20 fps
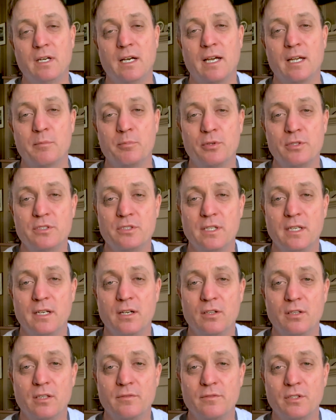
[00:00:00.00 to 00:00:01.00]
I appreciate
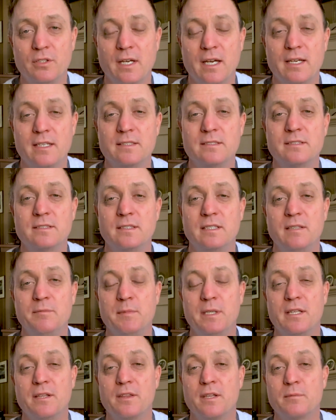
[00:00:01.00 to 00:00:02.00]
all of you guys. Give
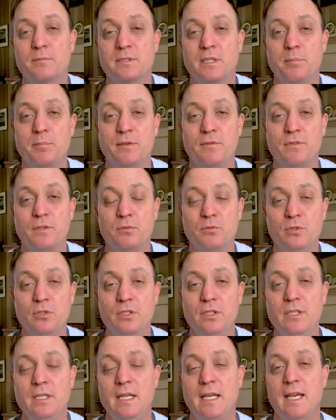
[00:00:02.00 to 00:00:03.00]
me a thumbs up if you
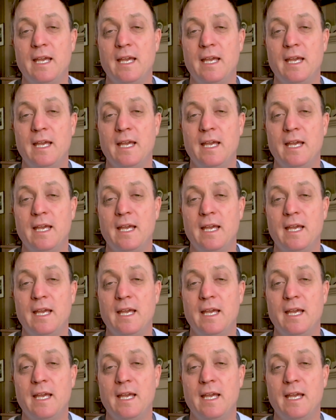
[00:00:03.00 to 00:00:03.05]
would,